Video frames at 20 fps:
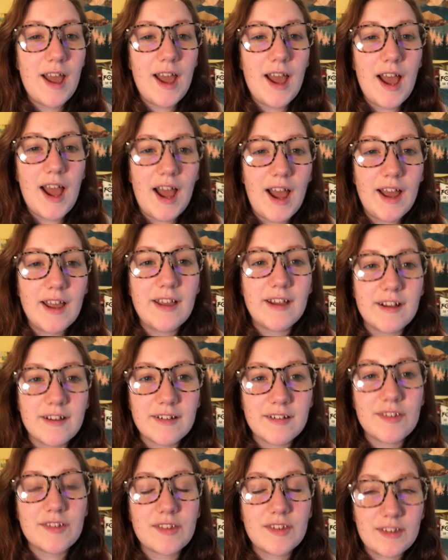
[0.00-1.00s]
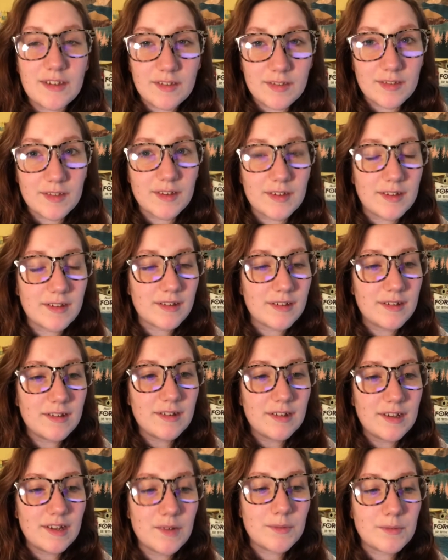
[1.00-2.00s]
I honestly think
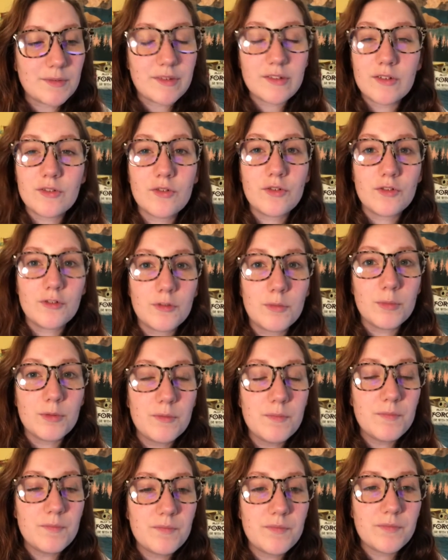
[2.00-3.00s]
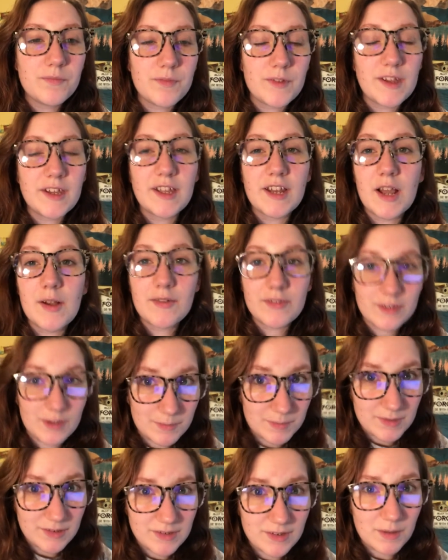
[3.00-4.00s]
it was YouTube thinking I was up
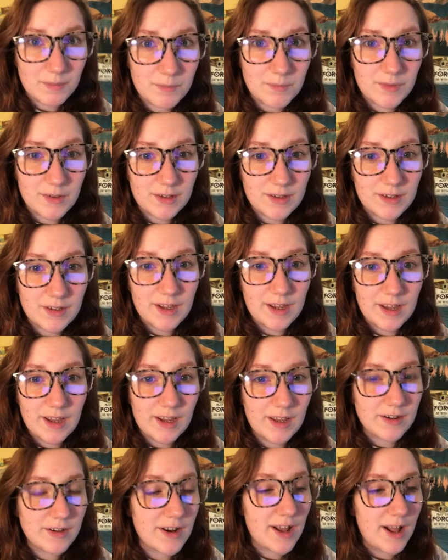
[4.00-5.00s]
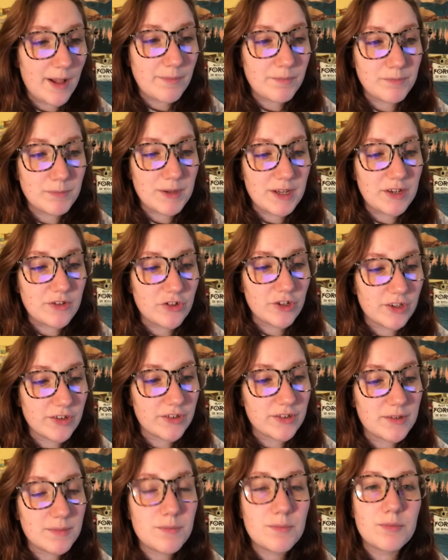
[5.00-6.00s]
to something and not me
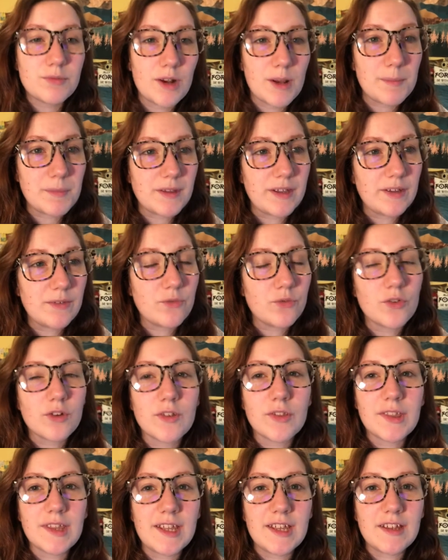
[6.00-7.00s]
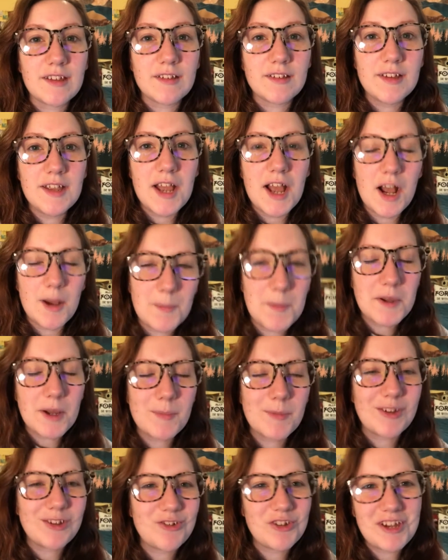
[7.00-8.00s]
just prepping for the
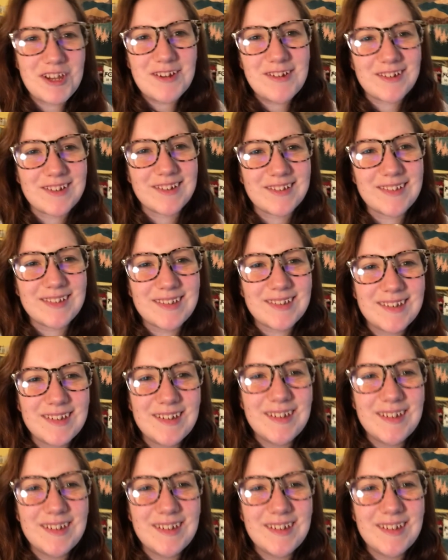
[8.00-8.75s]
upcoming changes.